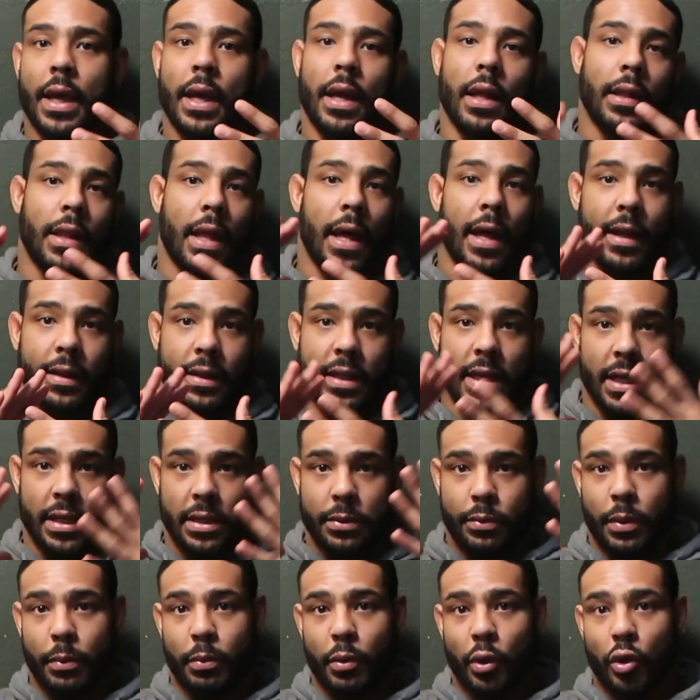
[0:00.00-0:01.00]
A lot of
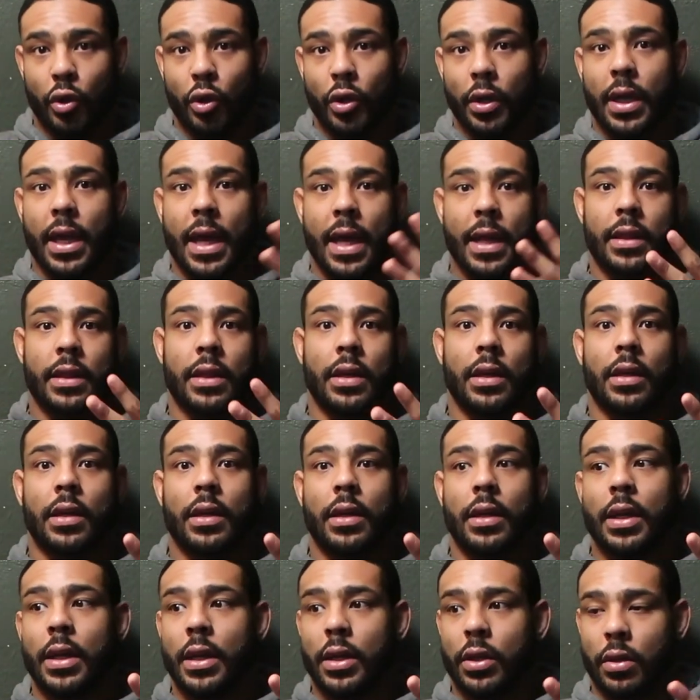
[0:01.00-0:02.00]
times people look at
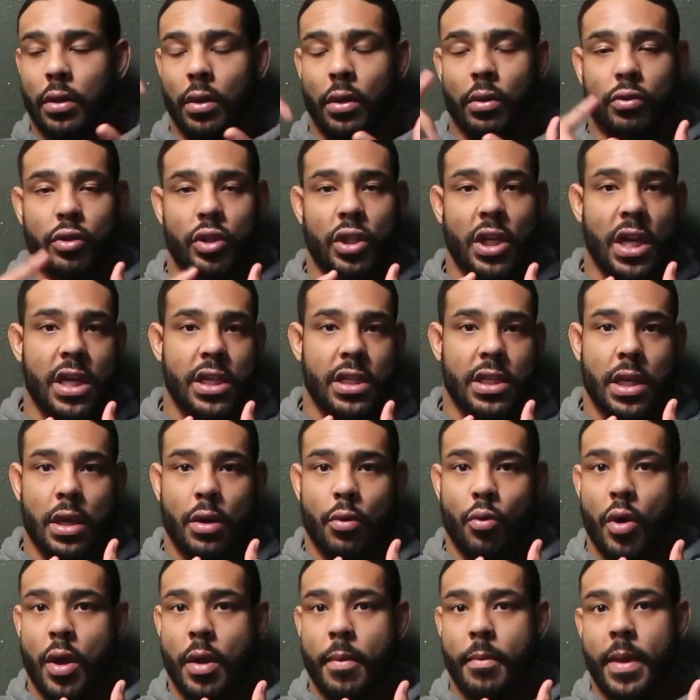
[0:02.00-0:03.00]
the, you know,
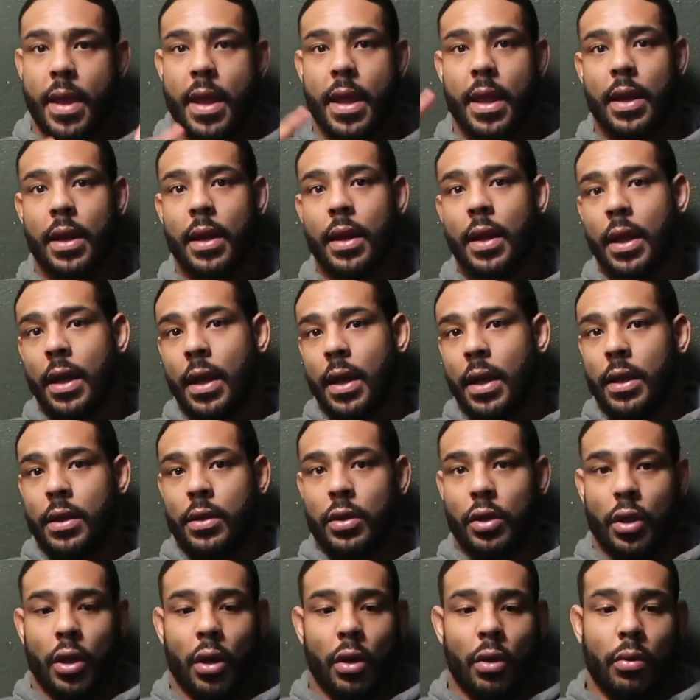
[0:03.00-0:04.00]
chasing women,
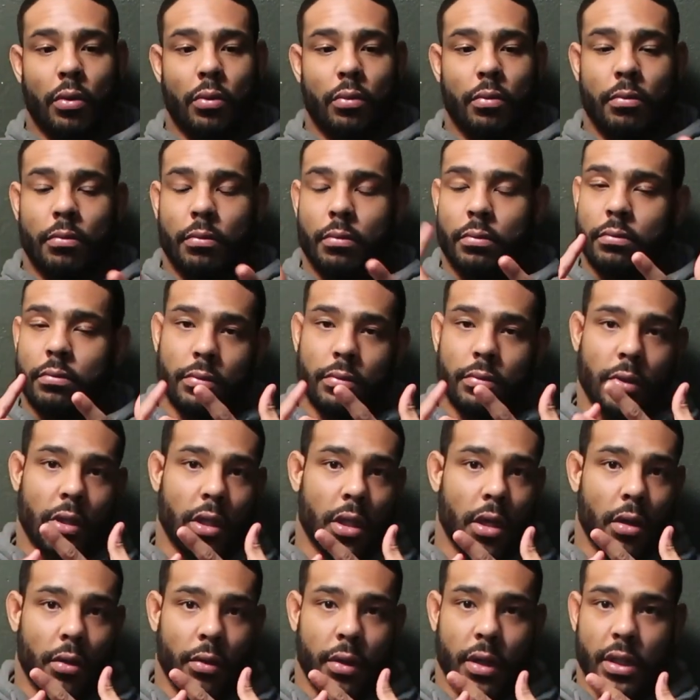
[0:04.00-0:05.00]
you know,
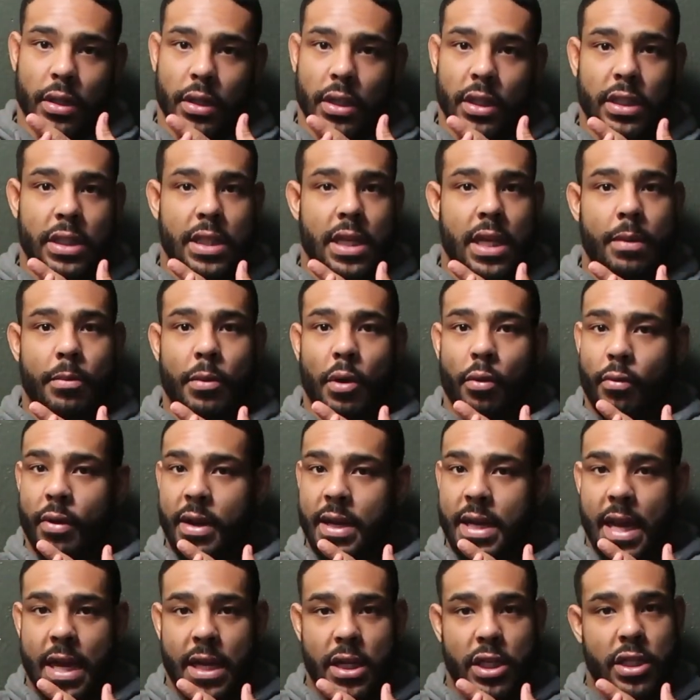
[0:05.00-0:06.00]
you know, the, the semen
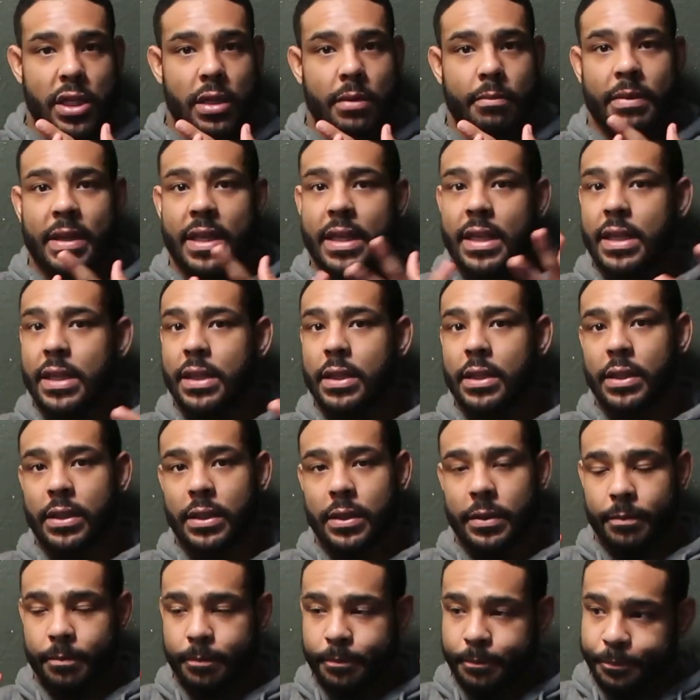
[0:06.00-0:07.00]
retention
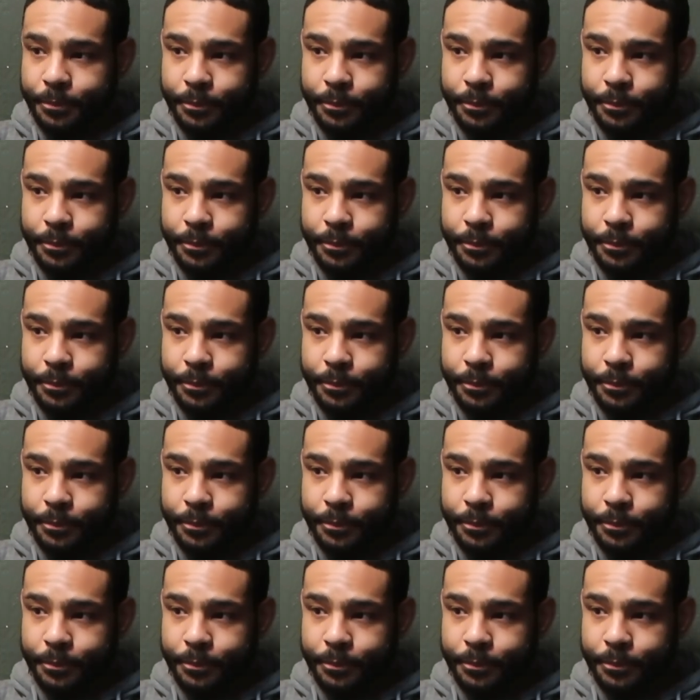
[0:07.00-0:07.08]
piece,